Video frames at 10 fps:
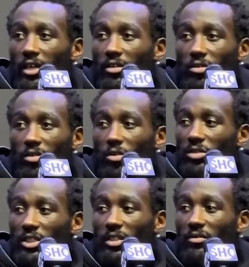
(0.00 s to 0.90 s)
has secured
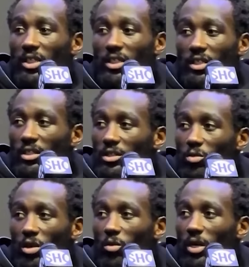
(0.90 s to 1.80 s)
the coveted fight.
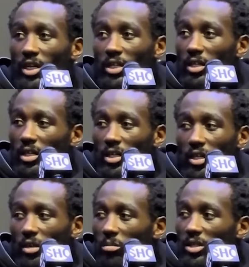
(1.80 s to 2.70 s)

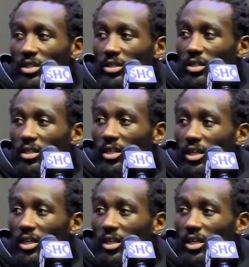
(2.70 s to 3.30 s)
David Moyle even reached